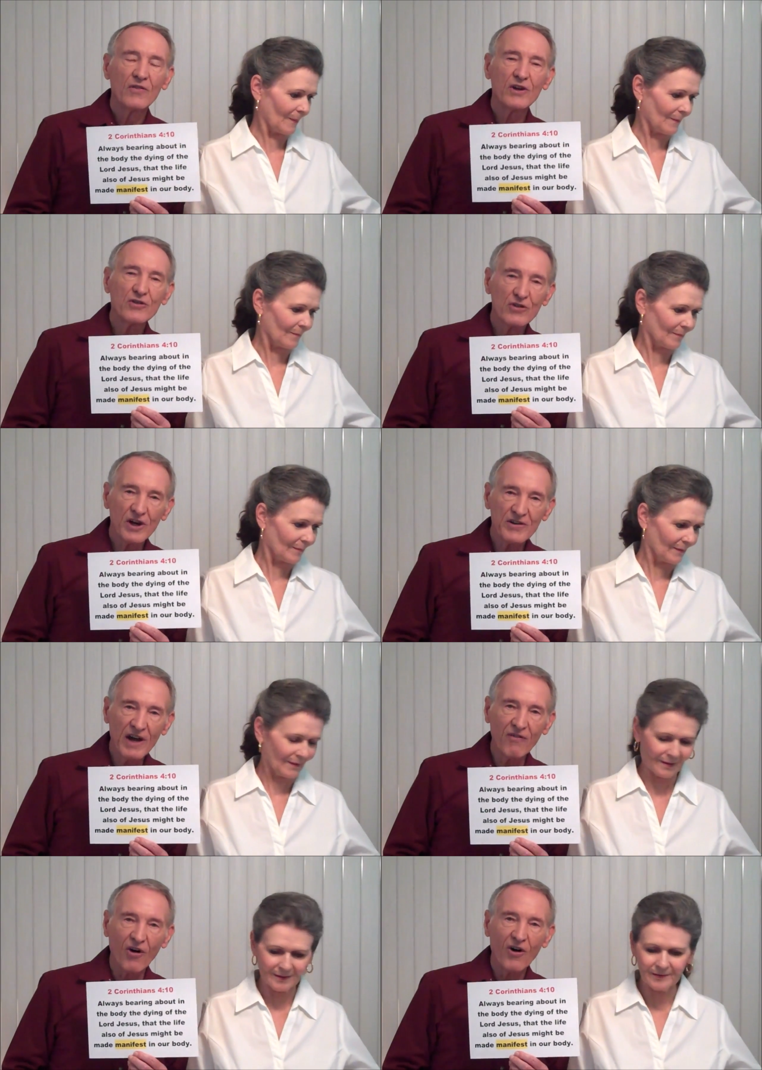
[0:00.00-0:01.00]
Speaker 1: then you're a
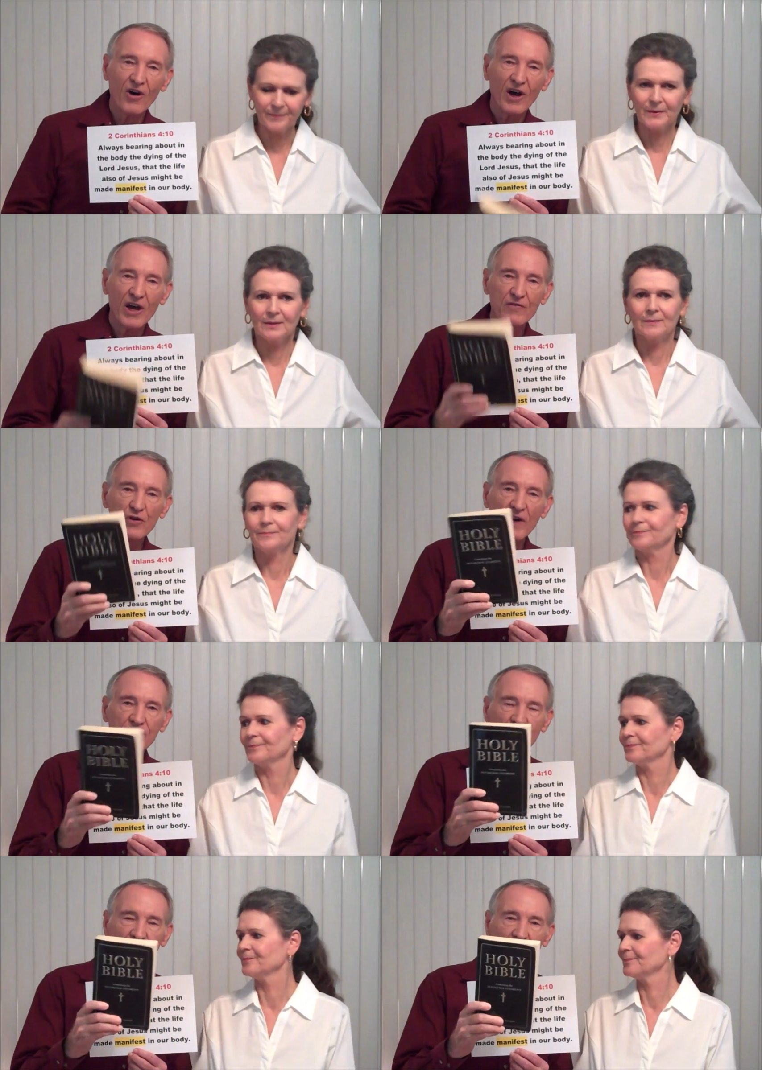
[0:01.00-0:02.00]
devil. Uh-huh. If you
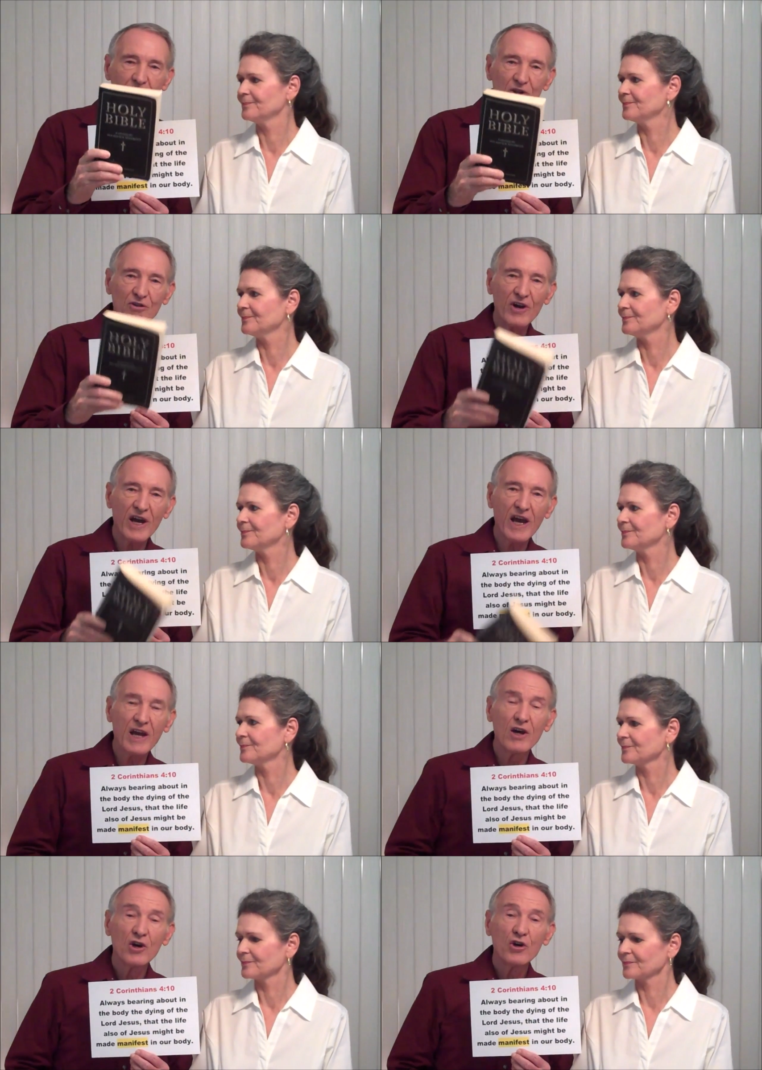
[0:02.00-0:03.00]
have to carry him in your
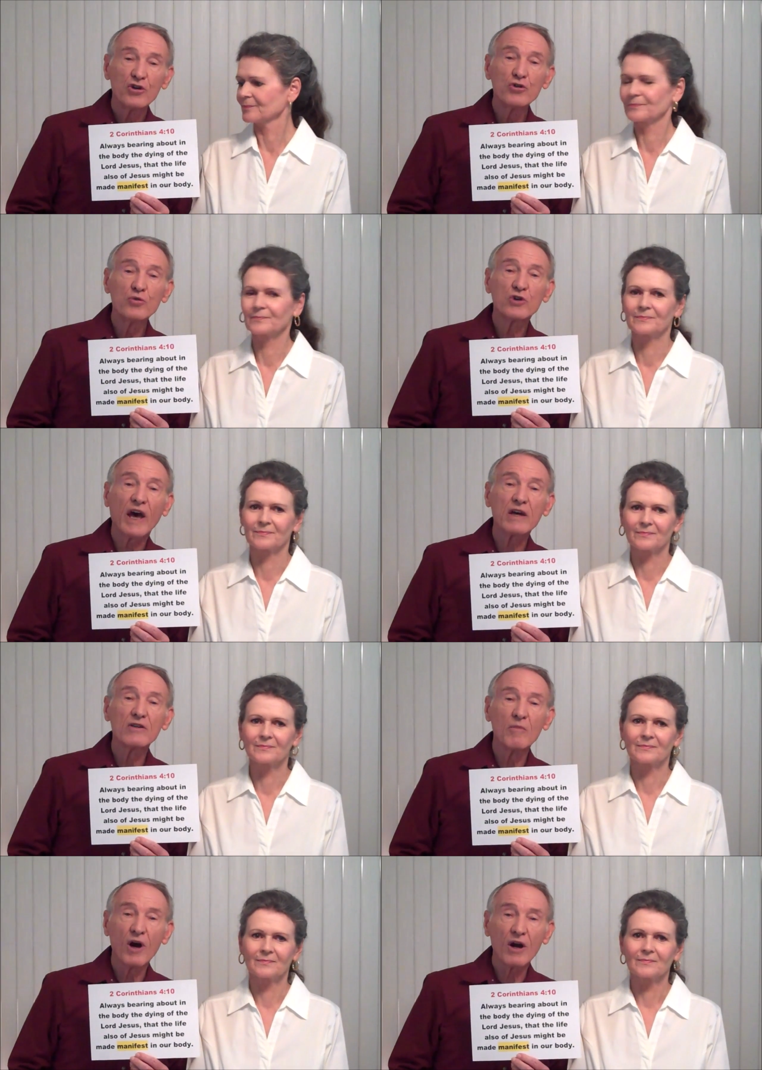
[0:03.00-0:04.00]
hand, you've
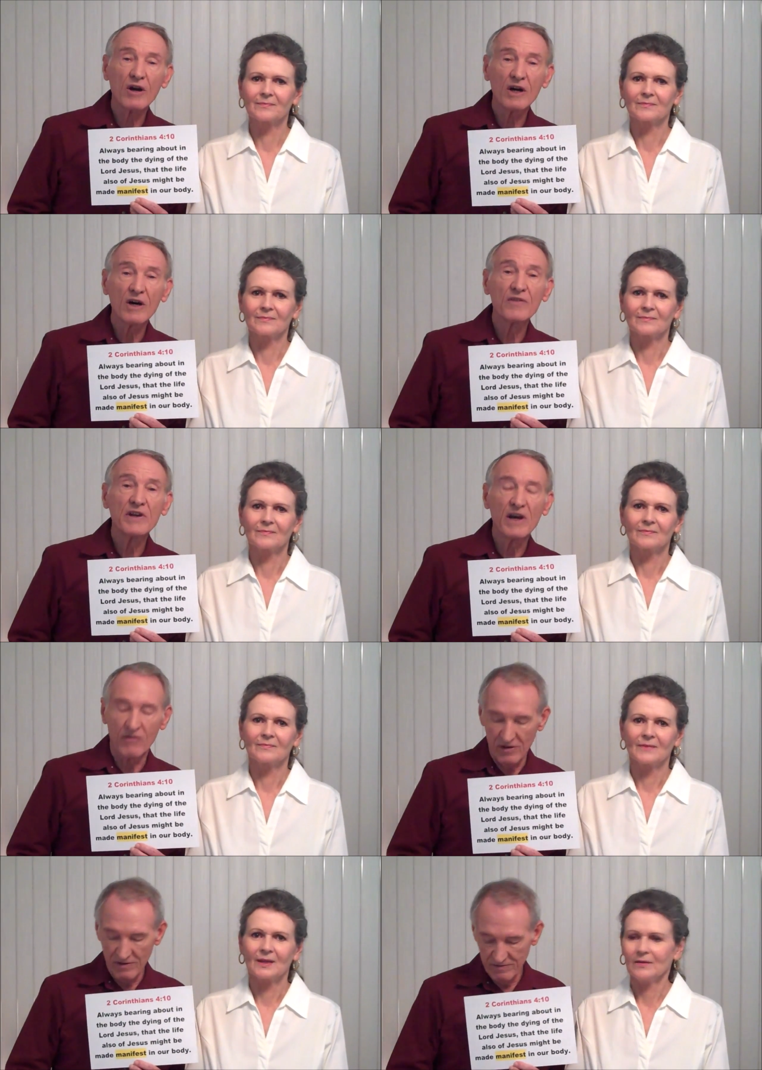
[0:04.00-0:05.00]
taken the mark of the
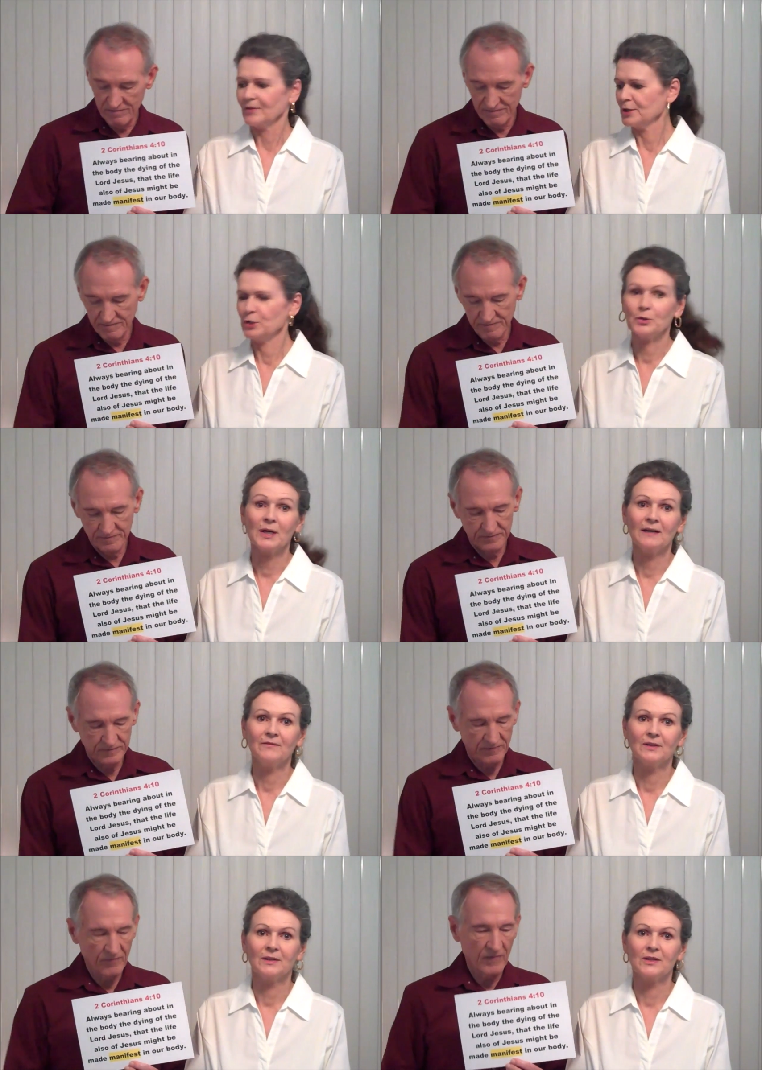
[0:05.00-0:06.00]
devil.
Speaker 2: The new
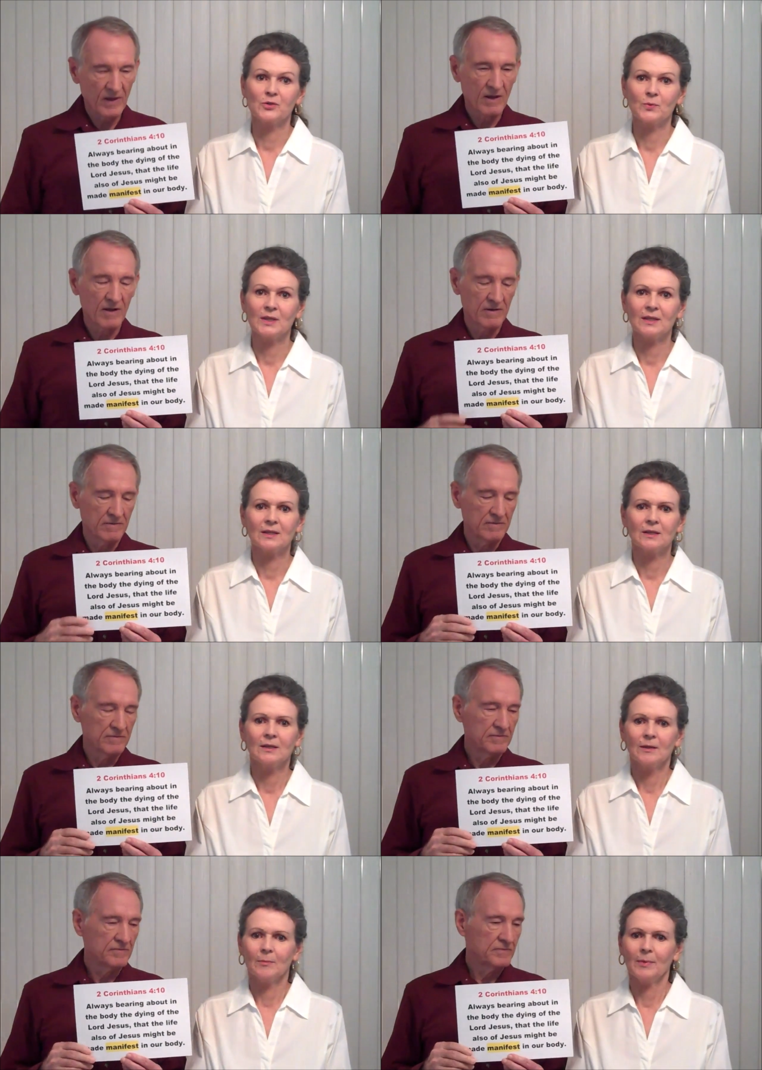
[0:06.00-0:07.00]
covenant is
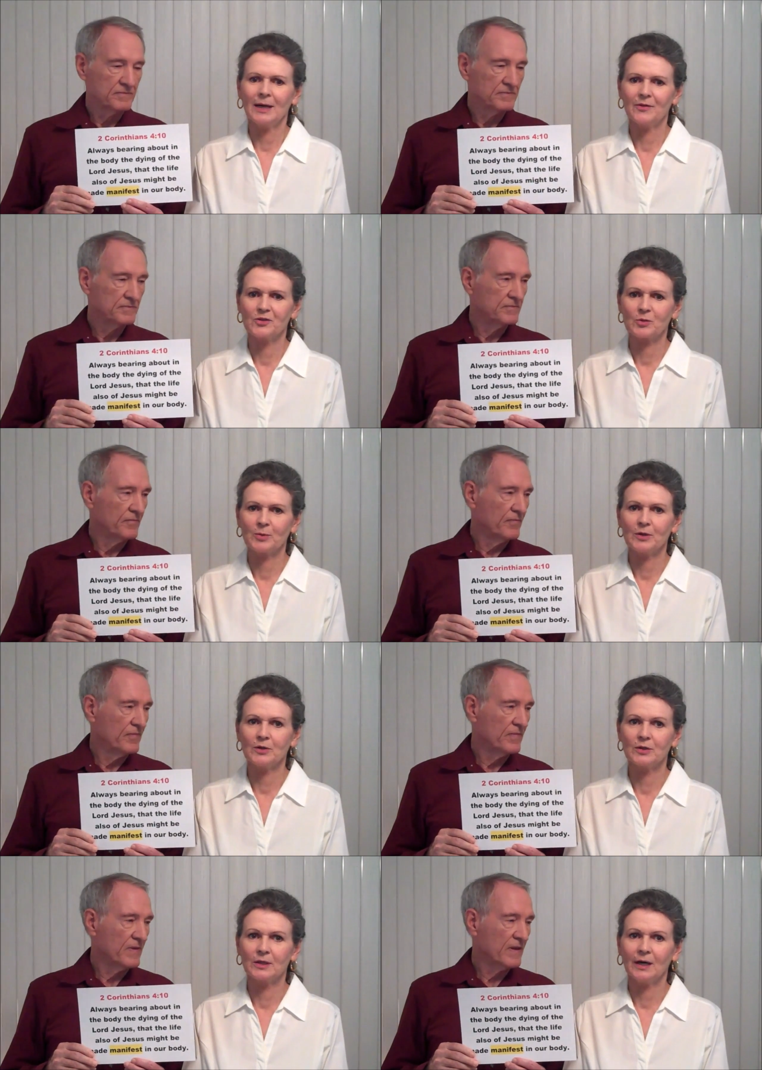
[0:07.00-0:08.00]
written by the
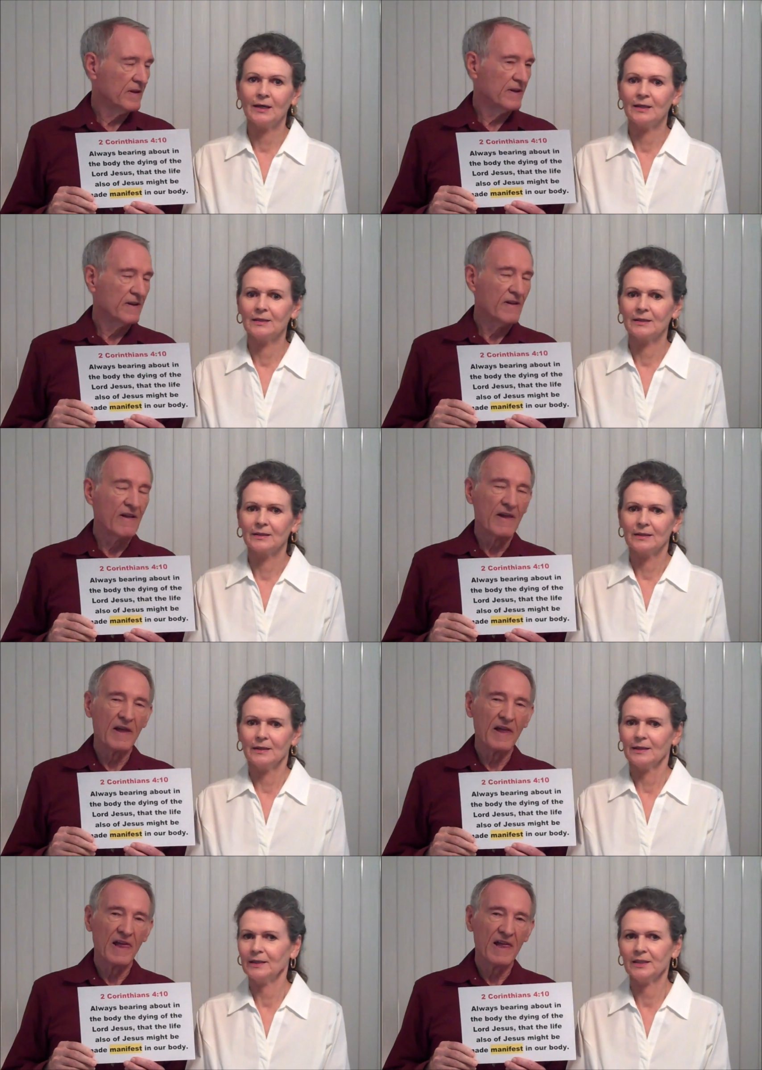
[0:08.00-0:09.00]
Spirit of God.
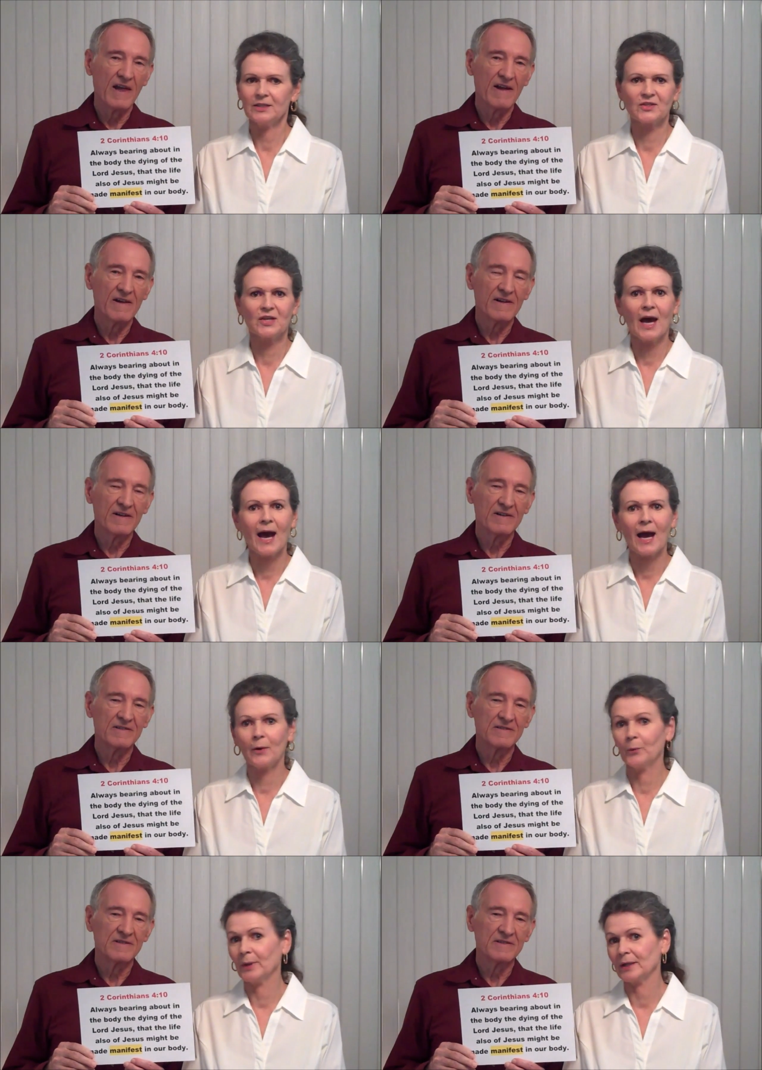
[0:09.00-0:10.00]
It is
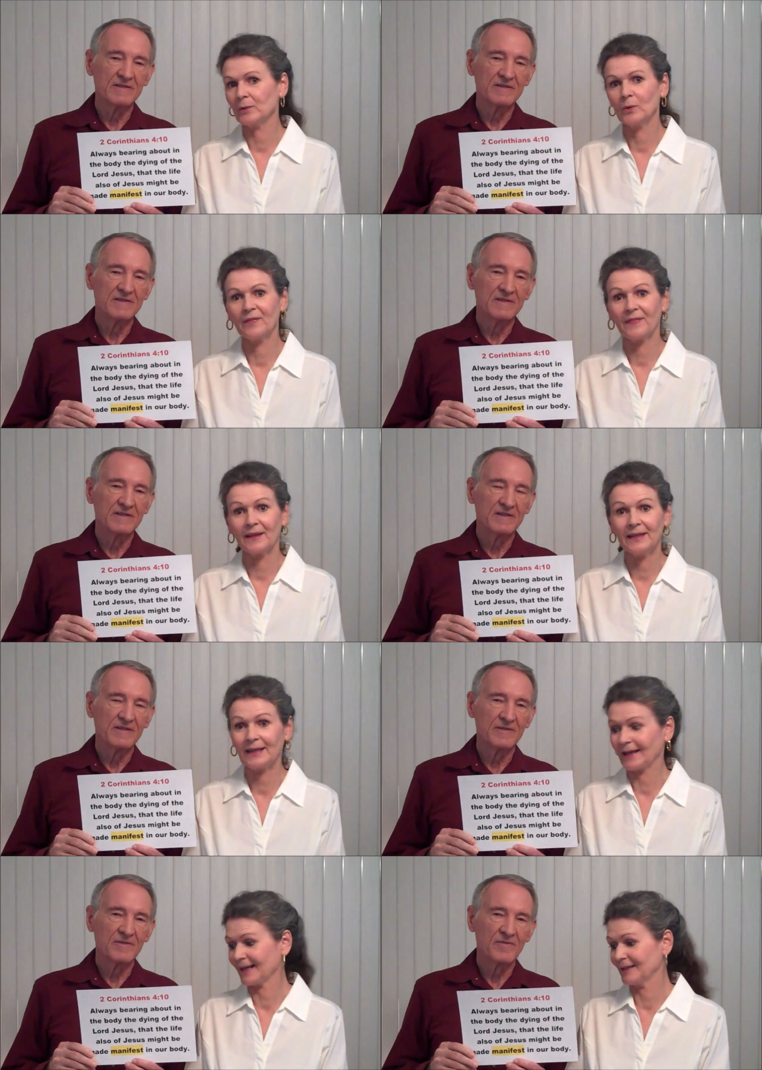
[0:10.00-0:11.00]
not written with
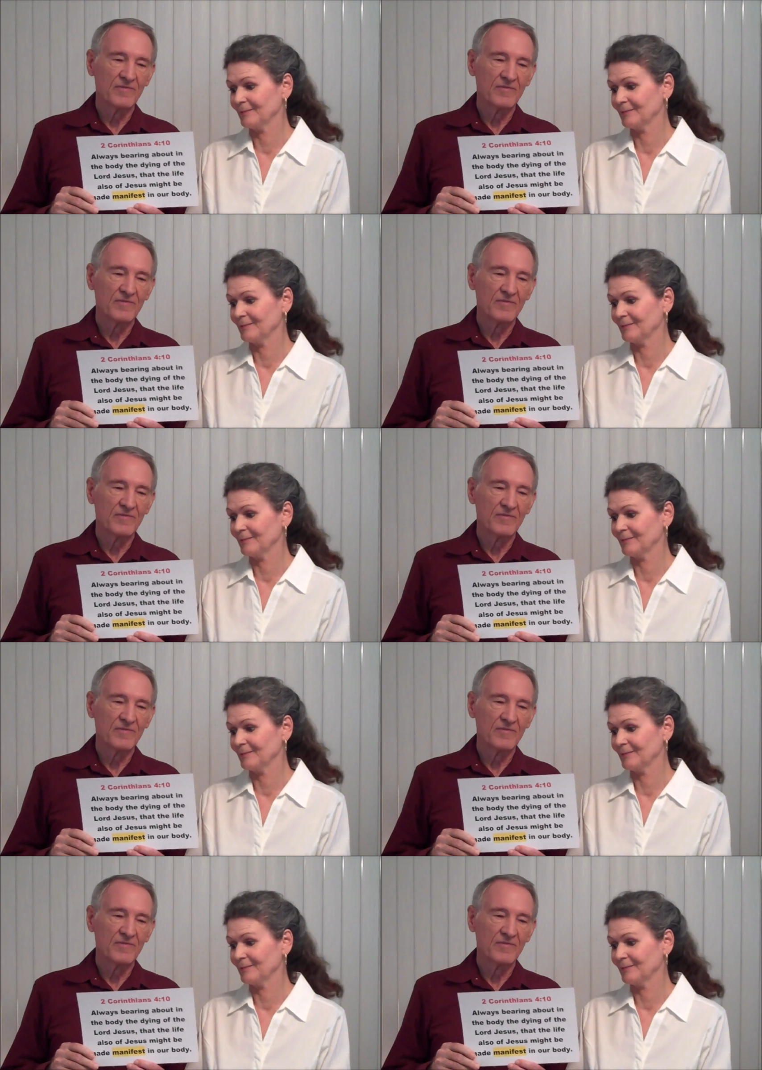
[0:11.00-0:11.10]
ink.